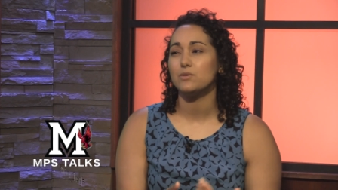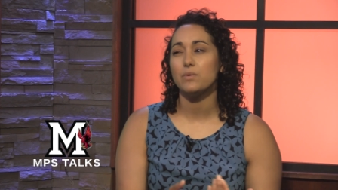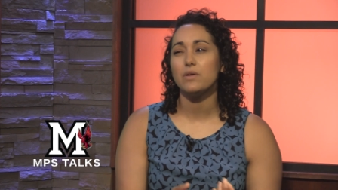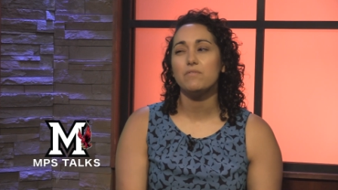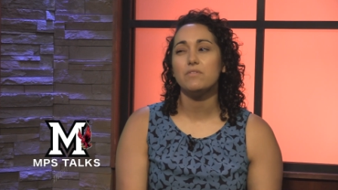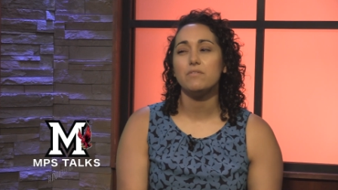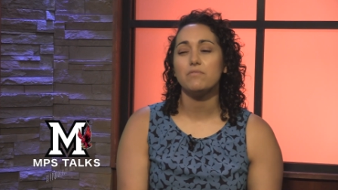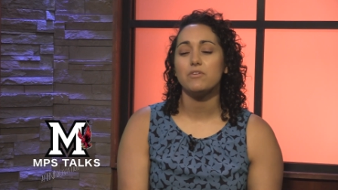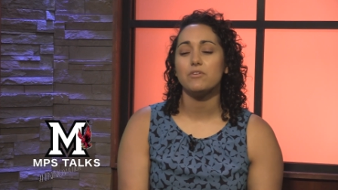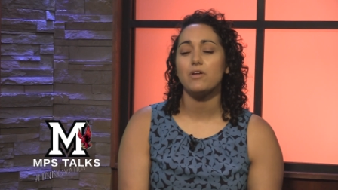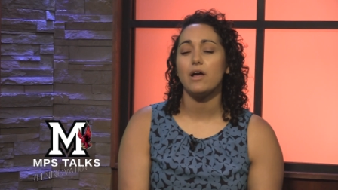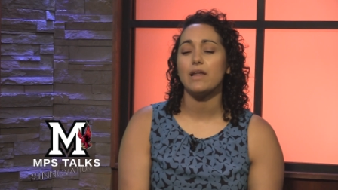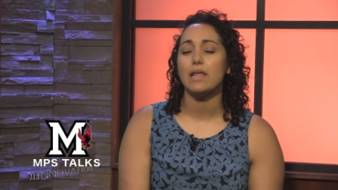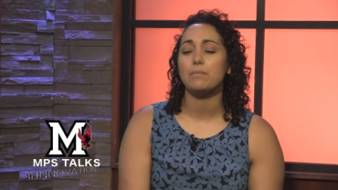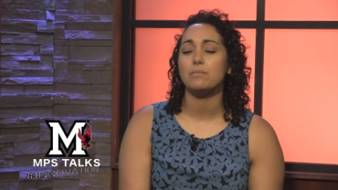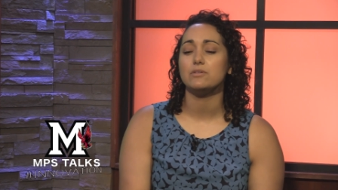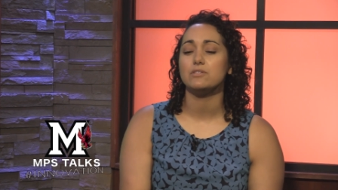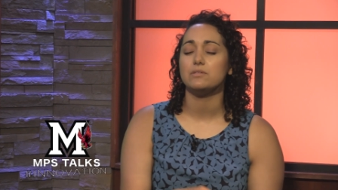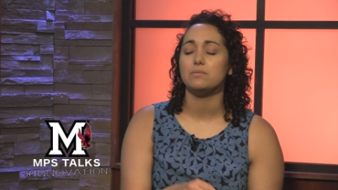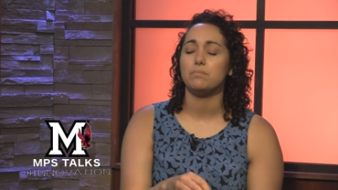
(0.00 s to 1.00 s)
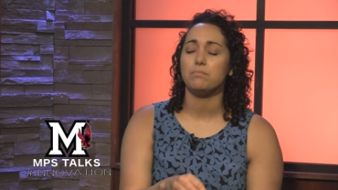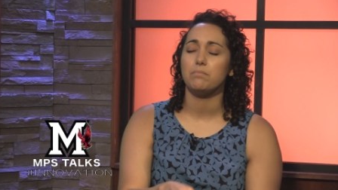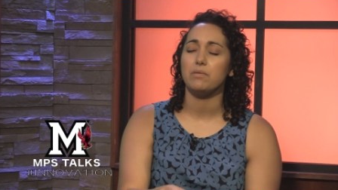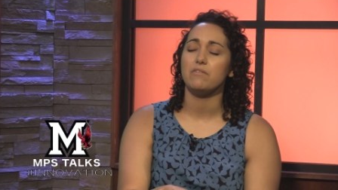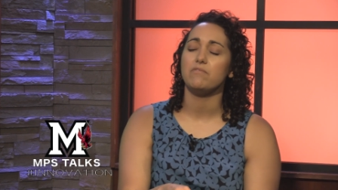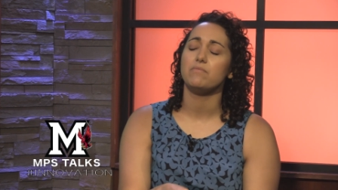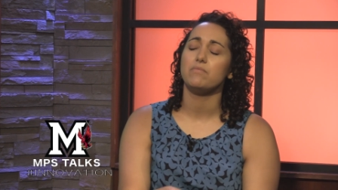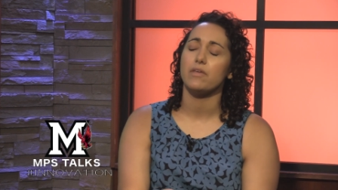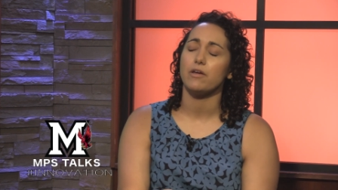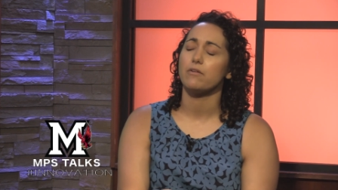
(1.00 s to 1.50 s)
So even if they're not able to
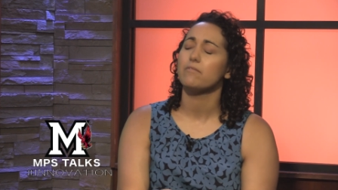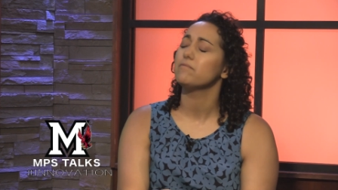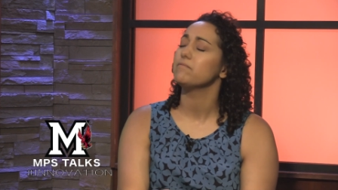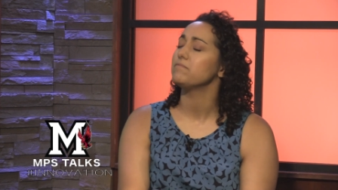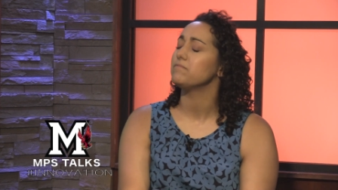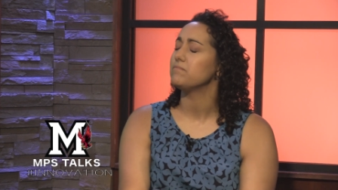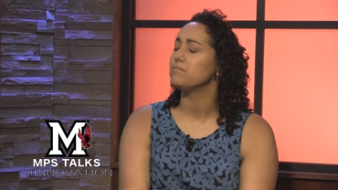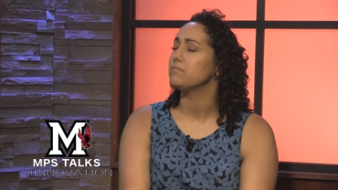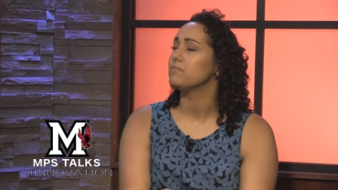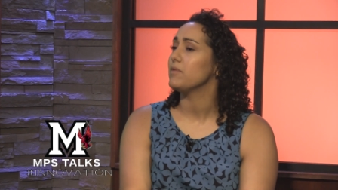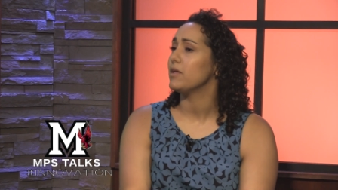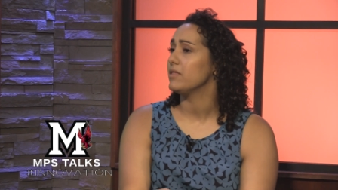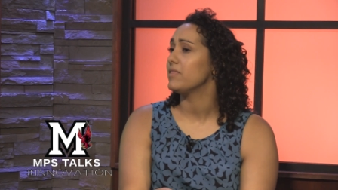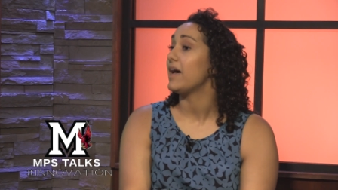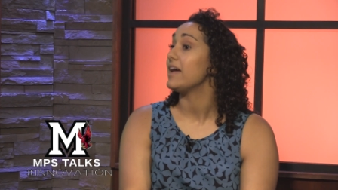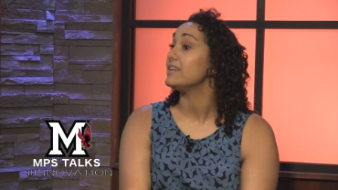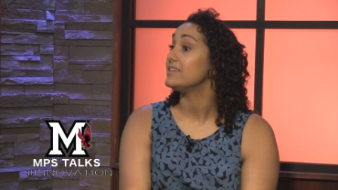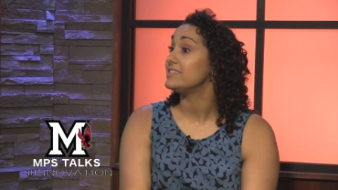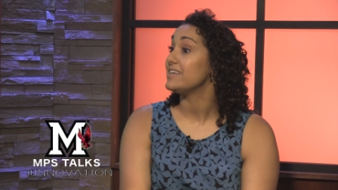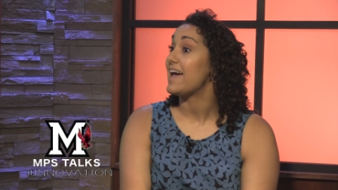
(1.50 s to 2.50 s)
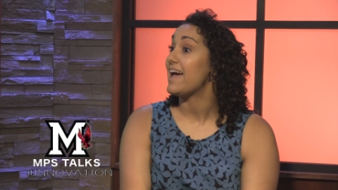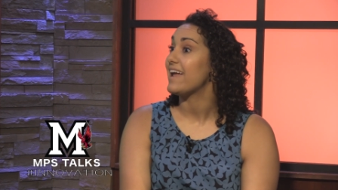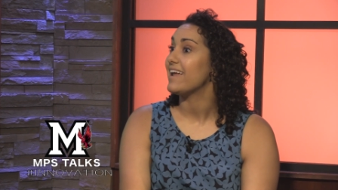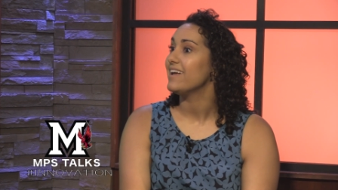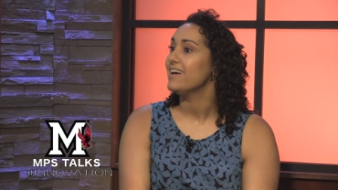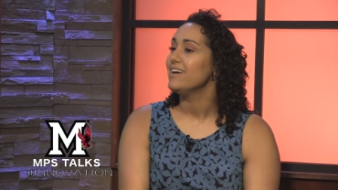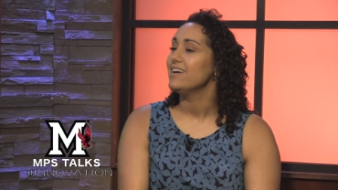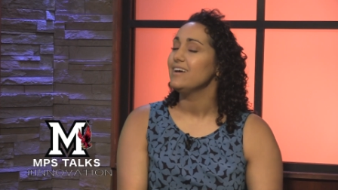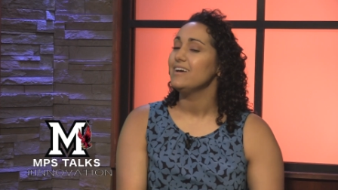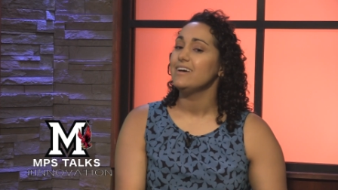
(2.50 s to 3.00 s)
be there that
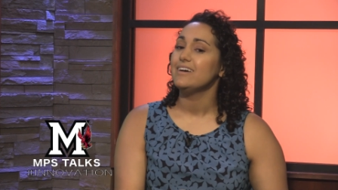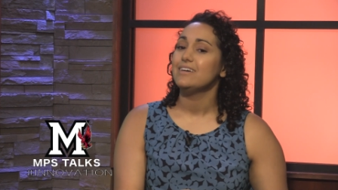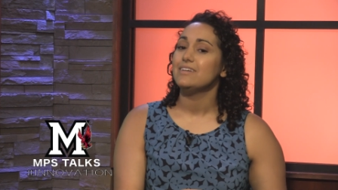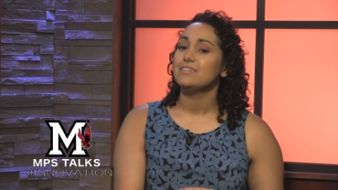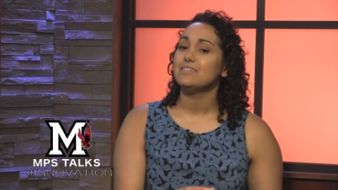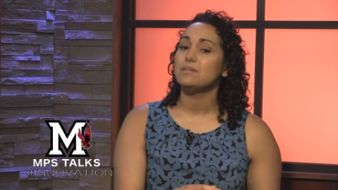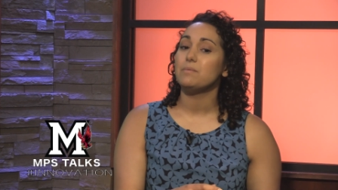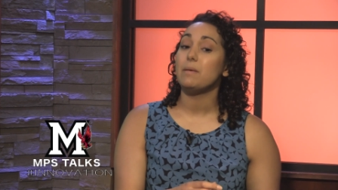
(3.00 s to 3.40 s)
day, mm-hmm.